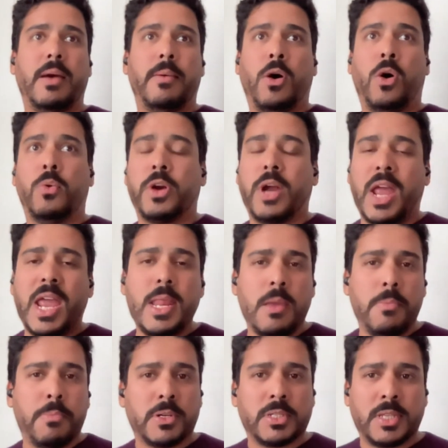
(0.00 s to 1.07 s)
over
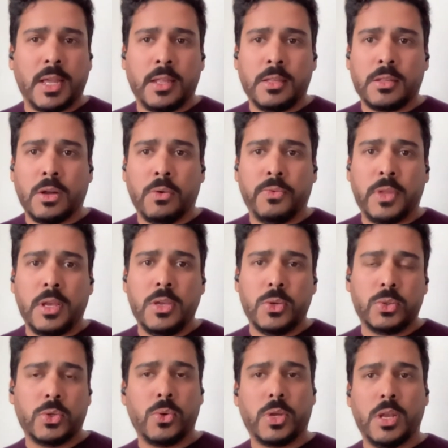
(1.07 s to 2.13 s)
80% of the
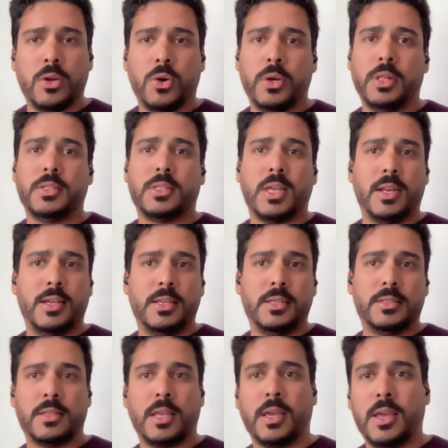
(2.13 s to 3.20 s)
used cooking oil that
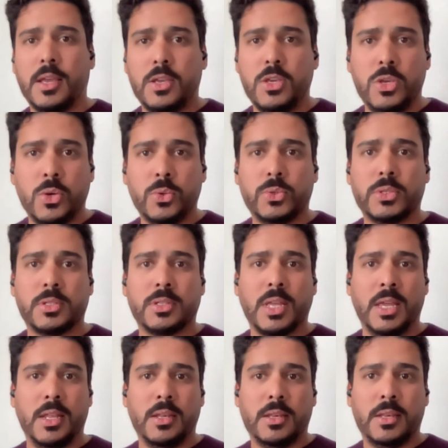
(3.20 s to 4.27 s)
is used
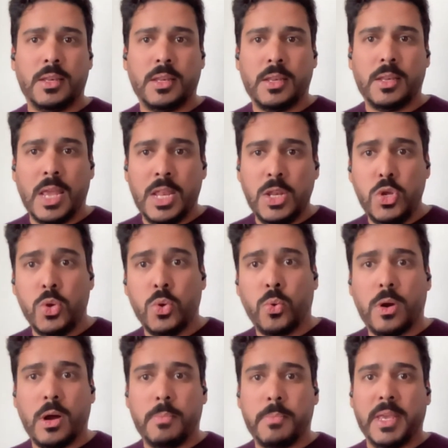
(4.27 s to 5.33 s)
in
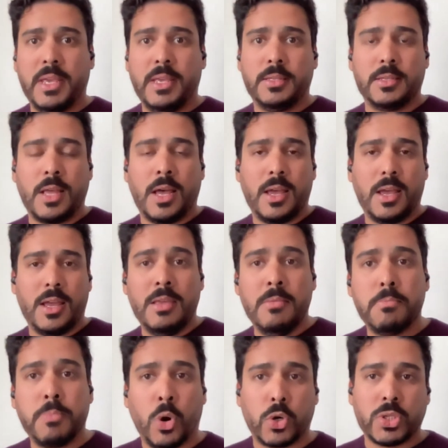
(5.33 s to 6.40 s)
Europe is
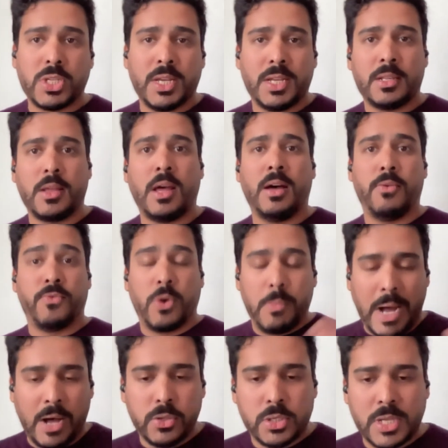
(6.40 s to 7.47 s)
imported from
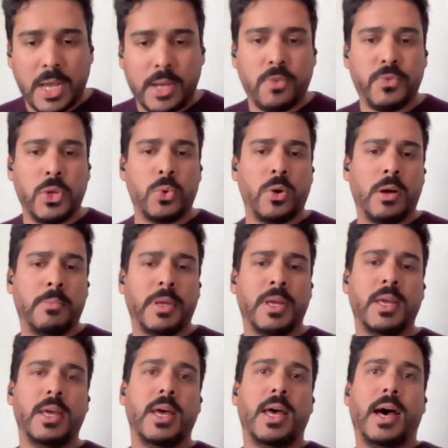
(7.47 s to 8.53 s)
outside of Europe.
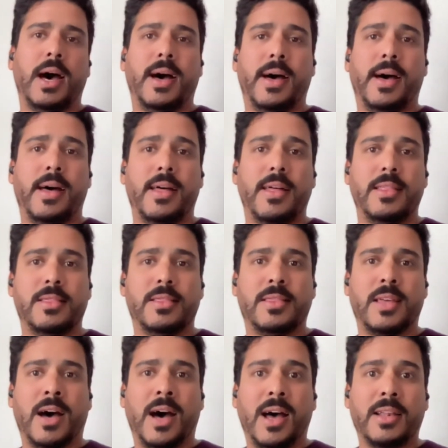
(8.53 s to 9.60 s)

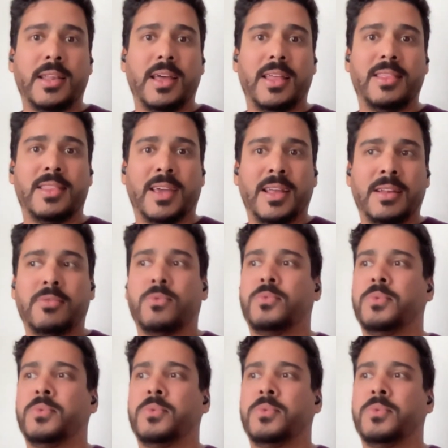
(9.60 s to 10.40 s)
That then